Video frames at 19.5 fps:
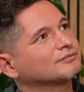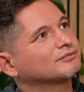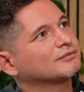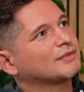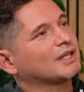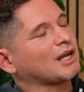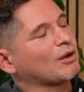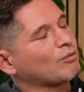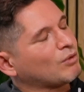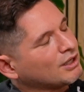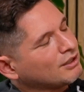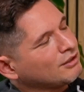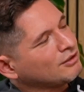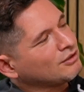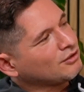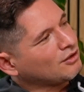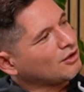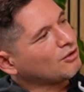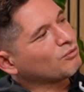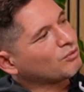and I wanted to
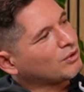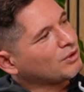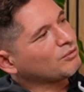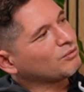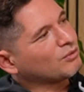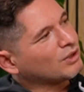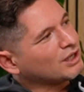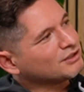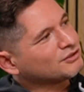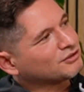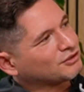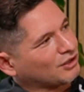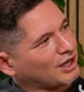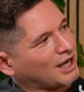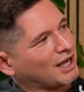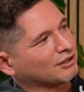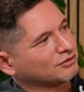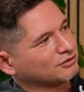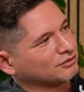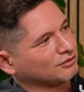know what was your
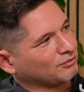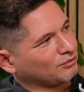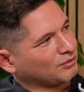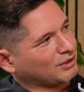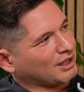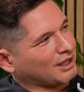actual,